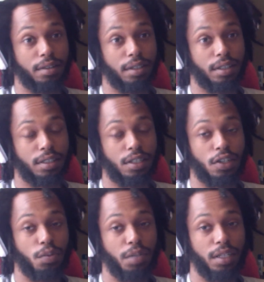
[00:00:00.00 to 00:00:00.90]

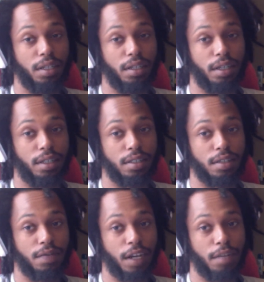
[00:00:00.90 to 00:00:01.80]
still be in his
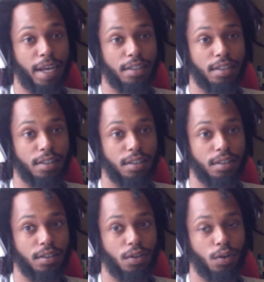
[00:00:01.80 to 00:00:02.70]
divine masculine
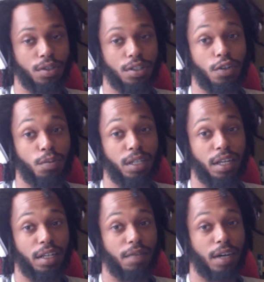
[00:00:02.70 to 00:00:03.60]
or still be a
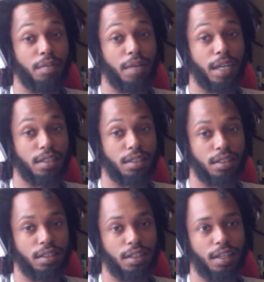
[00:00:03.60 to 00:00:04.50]
divine masculine
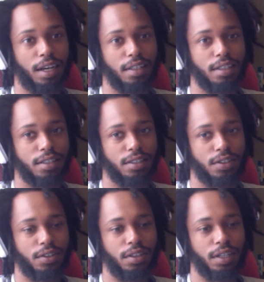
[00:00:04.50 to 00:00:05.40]
and not
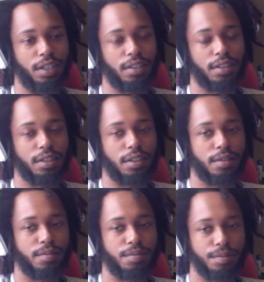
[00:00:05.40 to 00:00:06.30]
necessarily
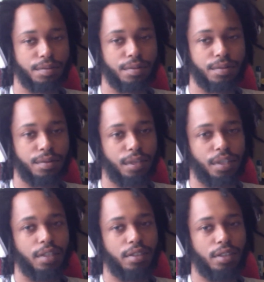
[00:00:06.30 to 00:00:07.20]

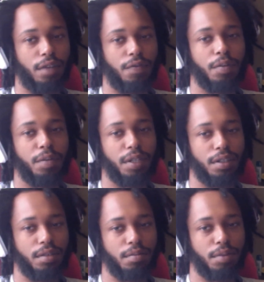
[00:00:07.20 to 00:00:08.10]
like a feminine
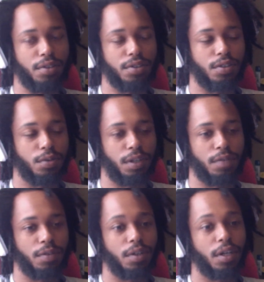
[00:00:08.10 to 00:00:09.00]
person or
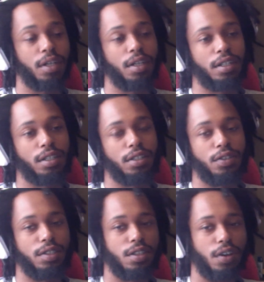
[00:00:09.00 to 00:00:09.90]
whatever. You
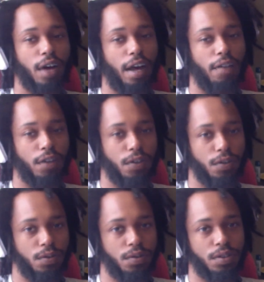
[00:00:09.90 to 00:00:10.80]
can still have
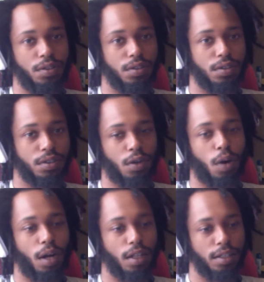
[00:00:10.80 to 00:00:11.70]
those
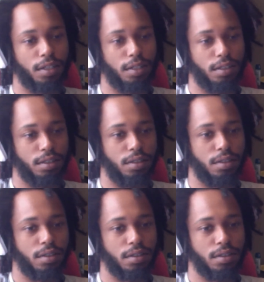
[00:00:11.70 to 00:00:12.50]
qualities